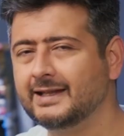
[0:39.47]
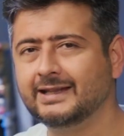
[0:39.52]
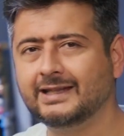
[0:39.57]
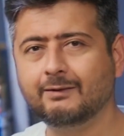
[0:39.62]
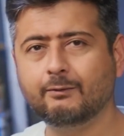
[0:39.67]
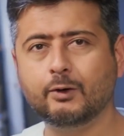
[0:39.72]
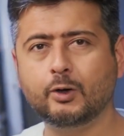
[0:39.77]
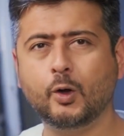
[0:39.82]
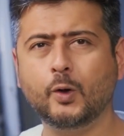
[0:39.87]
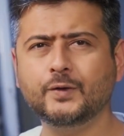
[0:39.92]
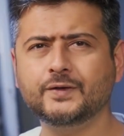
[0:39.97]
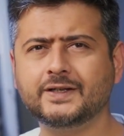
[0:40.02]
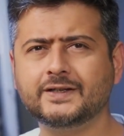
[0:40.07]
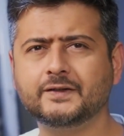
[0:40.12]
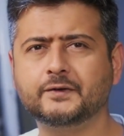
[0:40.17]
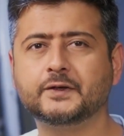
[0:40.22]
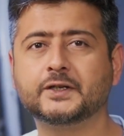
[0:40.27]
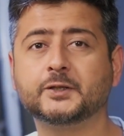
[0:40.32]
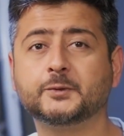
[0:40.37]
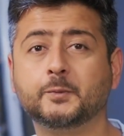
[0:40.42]
They were launched as
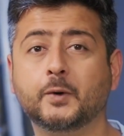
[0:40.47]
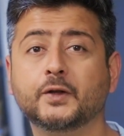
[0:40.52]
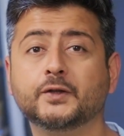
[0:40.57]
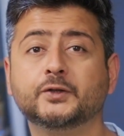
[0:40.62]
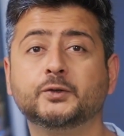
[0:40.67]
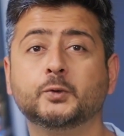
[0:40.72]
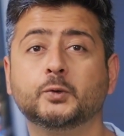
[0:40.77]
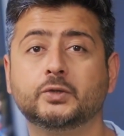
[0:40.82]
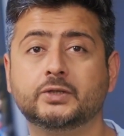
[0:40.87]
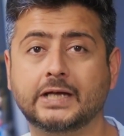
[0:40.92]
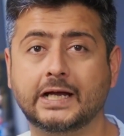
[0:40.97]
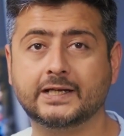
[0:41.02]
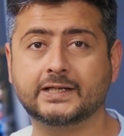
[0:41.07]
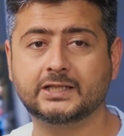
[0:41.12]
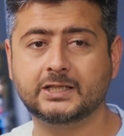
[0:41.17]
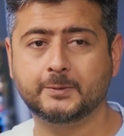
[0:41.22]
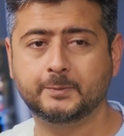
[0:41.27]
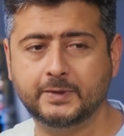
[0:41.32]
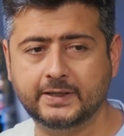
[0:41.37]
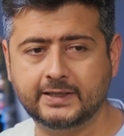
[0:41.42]
a response to
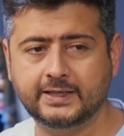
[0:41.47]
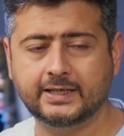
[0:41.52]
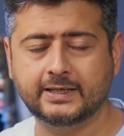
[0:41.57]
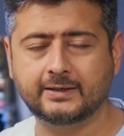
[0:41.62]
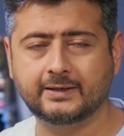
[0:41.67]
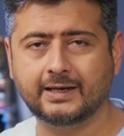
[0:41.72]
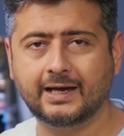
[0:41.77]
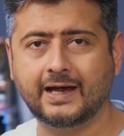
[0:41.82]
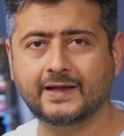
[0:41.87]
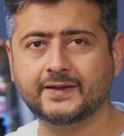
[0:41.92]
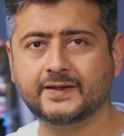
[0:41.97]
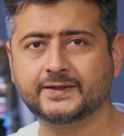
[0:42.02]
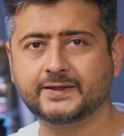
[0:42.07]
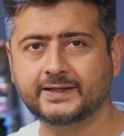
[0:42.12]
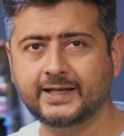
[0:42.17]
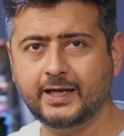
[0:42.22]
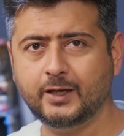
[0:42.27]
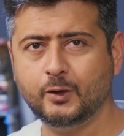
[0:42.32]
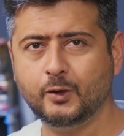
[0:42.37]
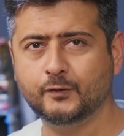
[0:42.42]
ChatGPT, and the
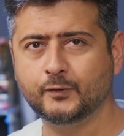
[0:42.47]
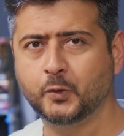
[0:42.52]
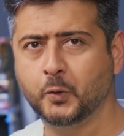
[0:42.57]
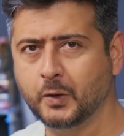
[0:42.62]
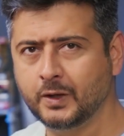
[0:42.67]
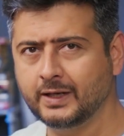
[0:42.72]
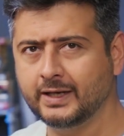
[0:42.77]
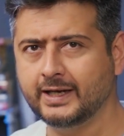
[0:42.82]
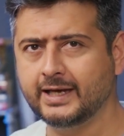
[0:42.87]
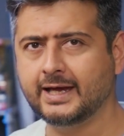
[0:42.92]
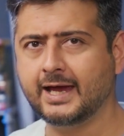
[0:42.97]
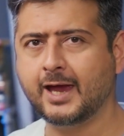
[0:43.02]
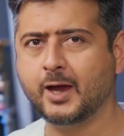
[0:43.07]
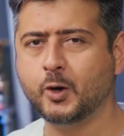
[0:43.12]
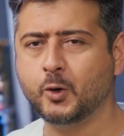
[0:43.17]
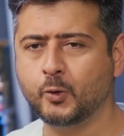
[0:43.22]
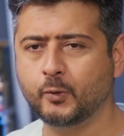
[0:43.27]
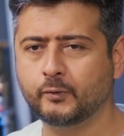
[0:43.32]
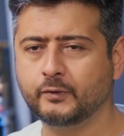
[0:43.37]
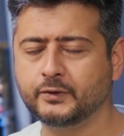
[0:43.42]
state of Google AI
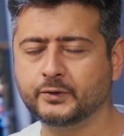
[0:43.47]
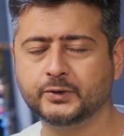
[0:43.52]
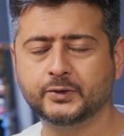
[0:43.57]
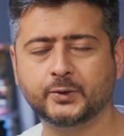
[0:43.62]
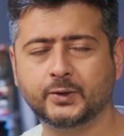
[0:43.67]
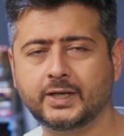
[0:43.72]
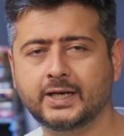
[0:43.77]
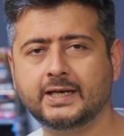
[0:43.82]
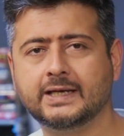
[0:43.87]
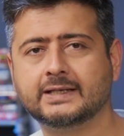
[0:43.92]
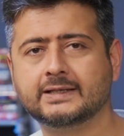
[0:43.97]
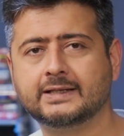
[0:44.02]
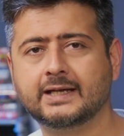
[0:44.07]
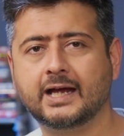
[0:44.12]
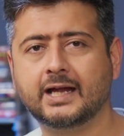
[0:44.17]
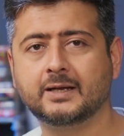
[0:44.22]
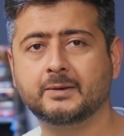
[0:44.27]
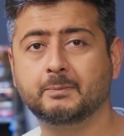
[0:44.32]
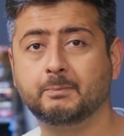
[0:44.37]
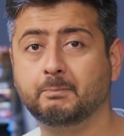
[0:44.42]
Overviews today is
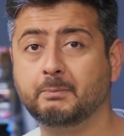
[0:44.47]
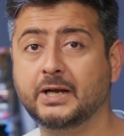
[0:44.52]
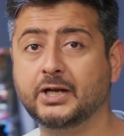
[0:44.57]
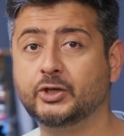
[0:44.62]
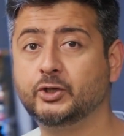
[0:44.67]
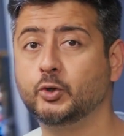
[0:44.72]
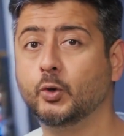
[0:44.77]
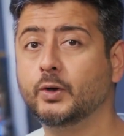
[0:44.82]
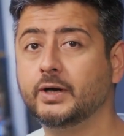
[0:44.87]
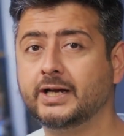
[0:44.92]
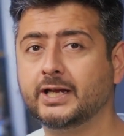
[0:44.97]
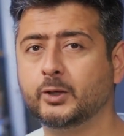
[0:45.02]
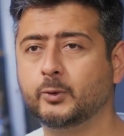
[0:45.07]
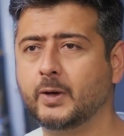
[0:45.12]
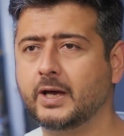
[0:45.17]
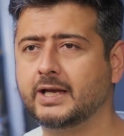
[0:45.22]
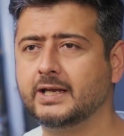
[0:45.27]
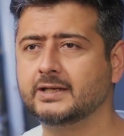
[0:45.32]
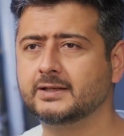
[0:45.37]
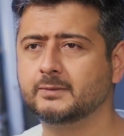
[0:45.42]
that majority
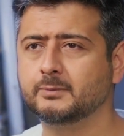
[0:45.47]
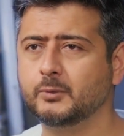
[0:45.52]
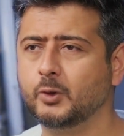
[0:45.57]
queries,